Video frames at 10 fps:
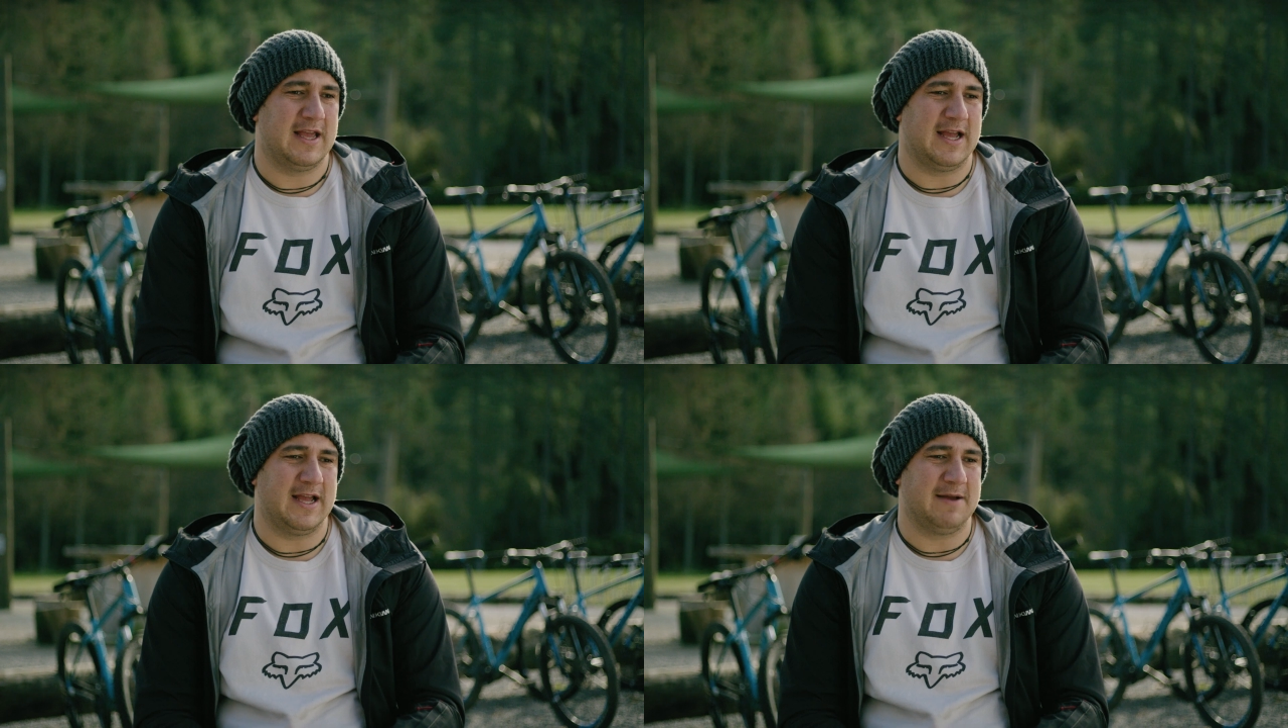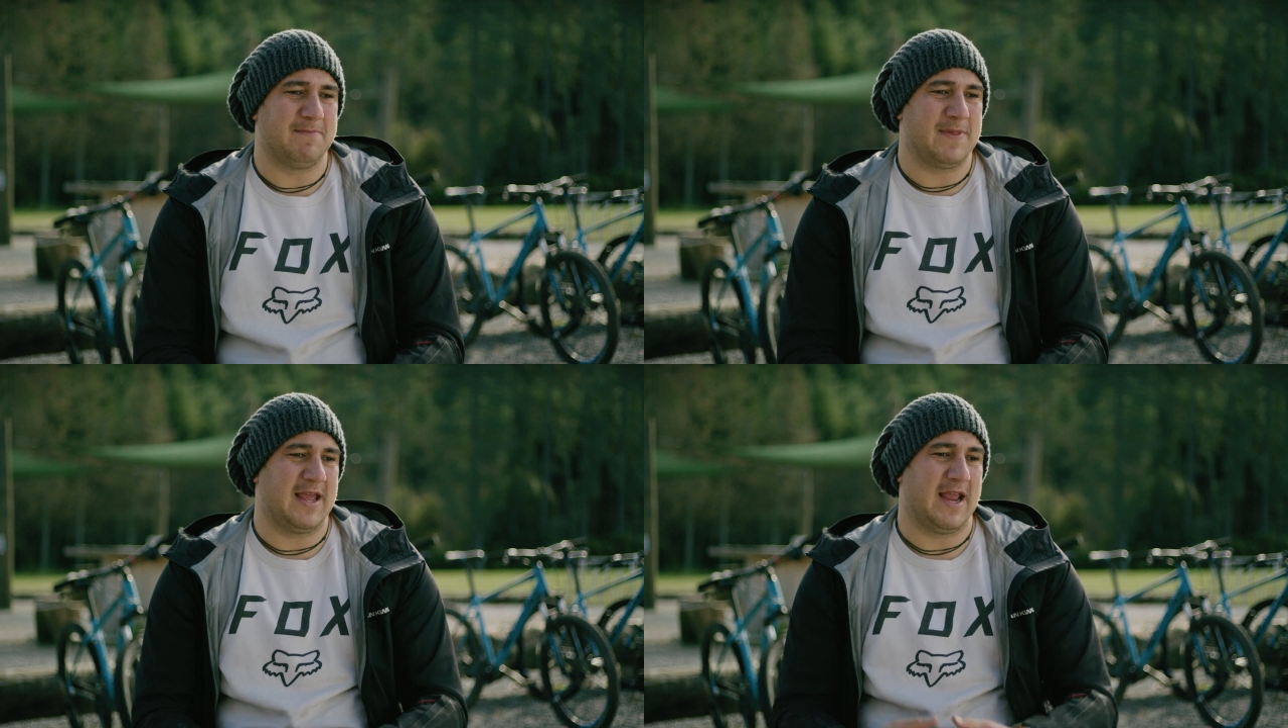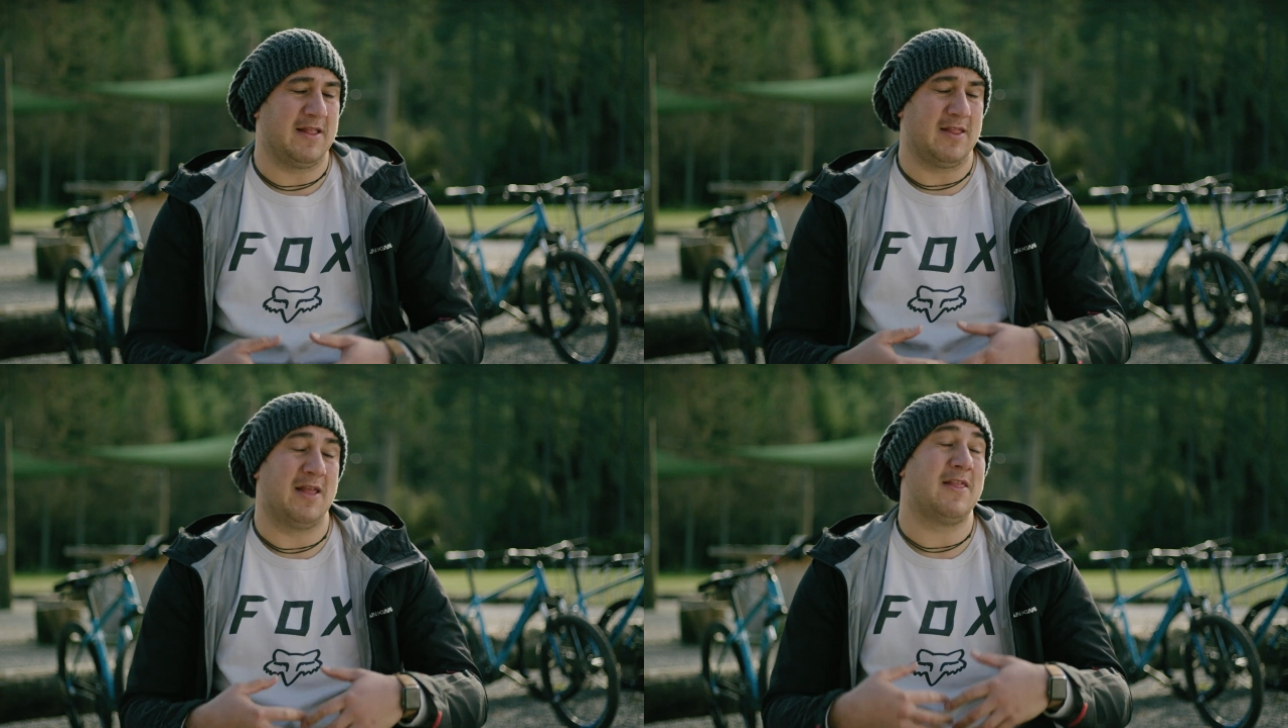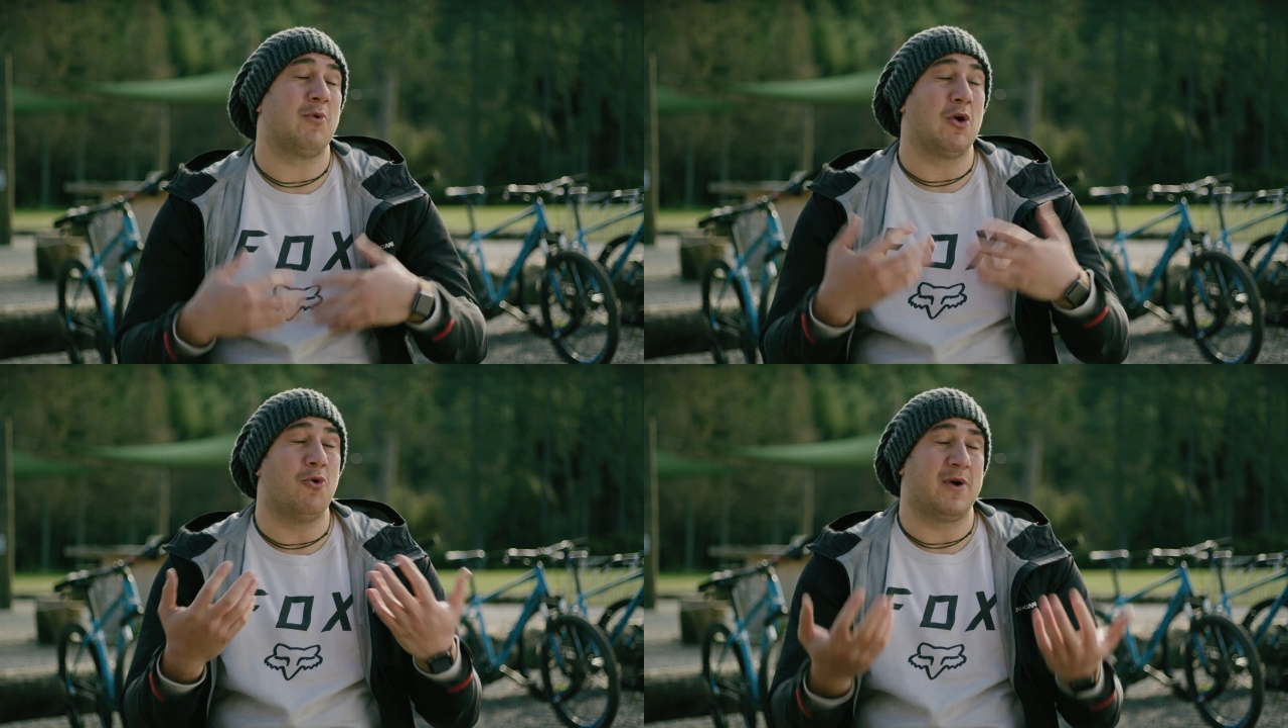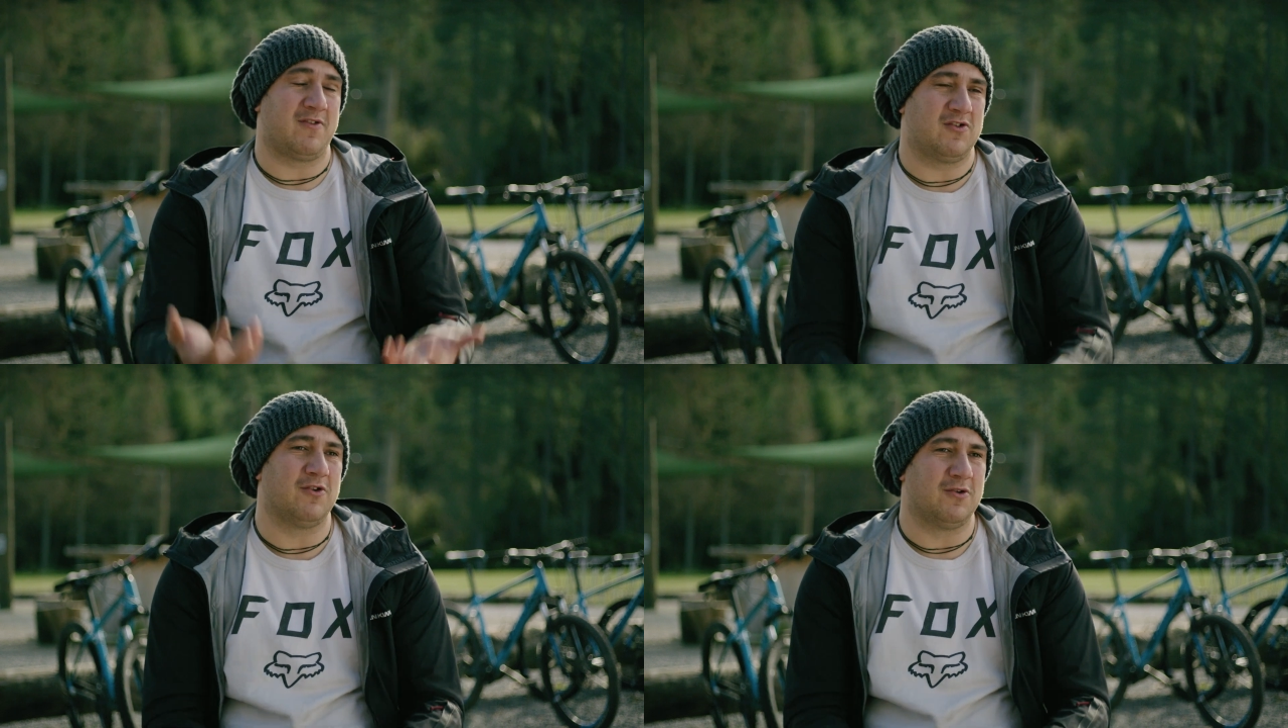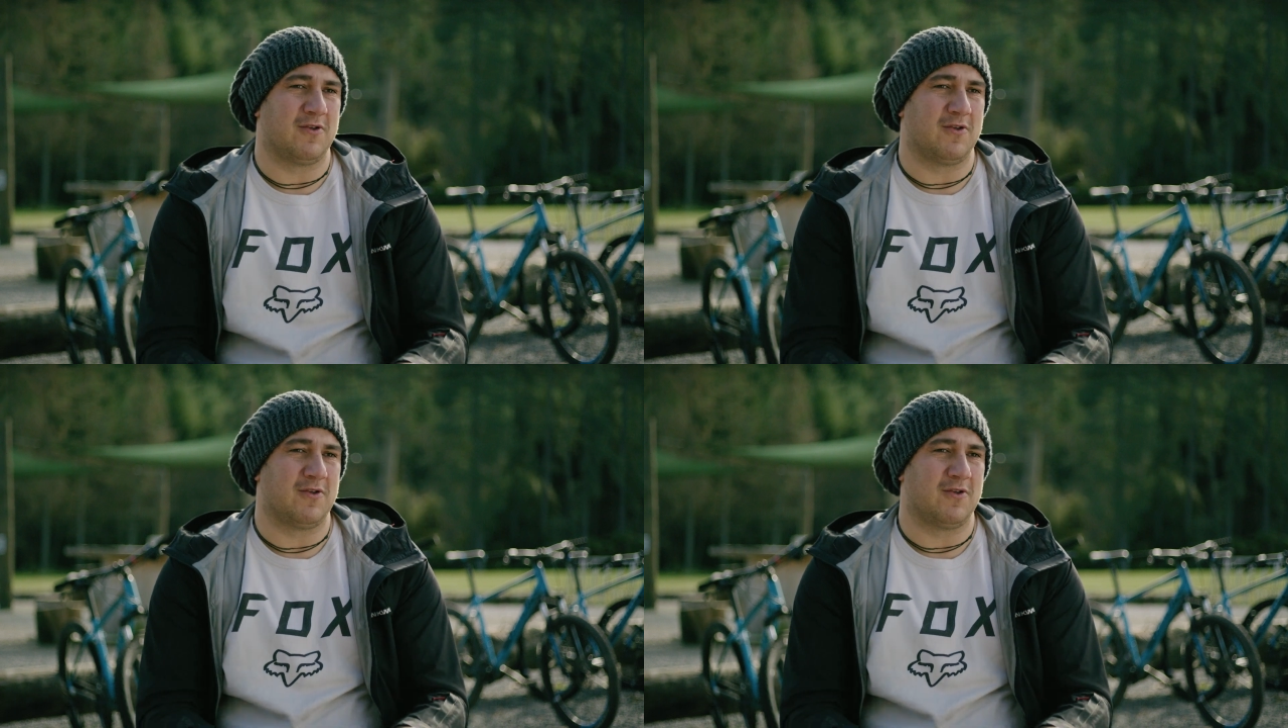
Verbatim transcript: um, and, and, that we always do.